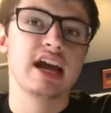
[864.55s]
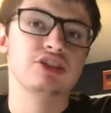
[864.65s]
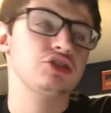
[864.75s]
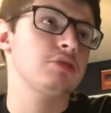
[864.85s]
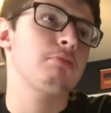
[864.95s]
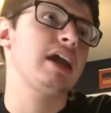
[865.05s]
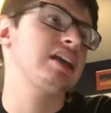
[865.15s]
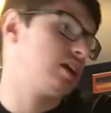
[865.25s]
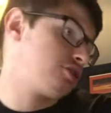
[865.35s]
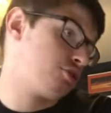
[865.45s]
actually
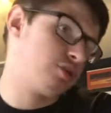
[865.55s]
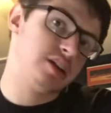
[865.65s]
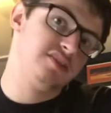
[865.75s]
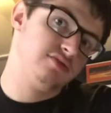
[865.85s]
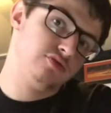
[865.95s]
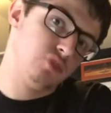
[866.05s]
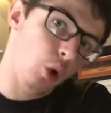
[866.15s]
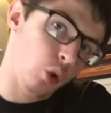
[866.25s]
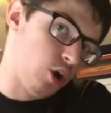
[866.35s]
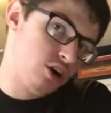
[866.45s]
Mania
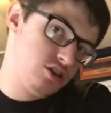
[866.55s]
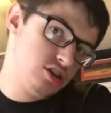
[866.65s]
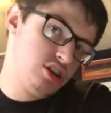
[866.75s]
34.